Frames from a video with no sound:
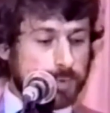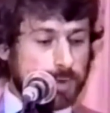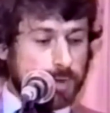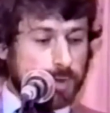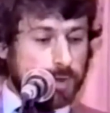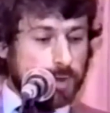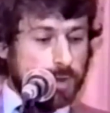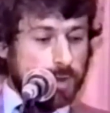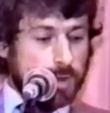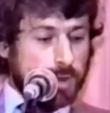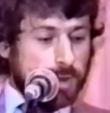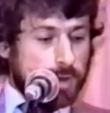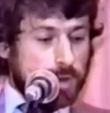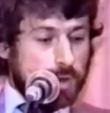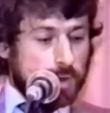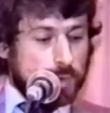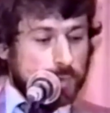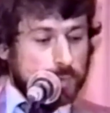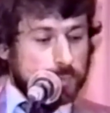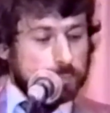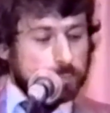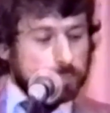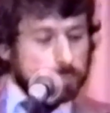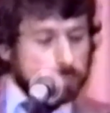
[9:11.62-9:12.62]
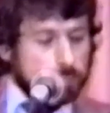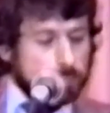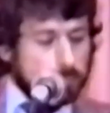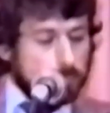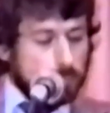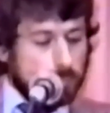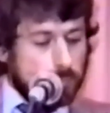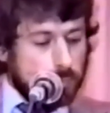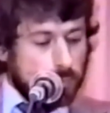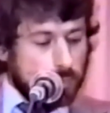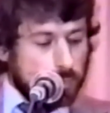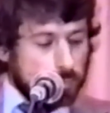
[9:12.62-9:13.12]

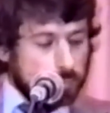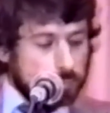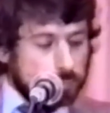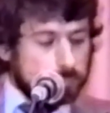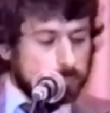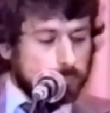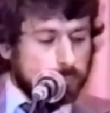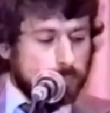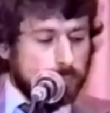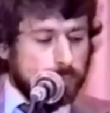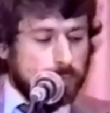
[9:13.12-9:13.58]
Nothing is said.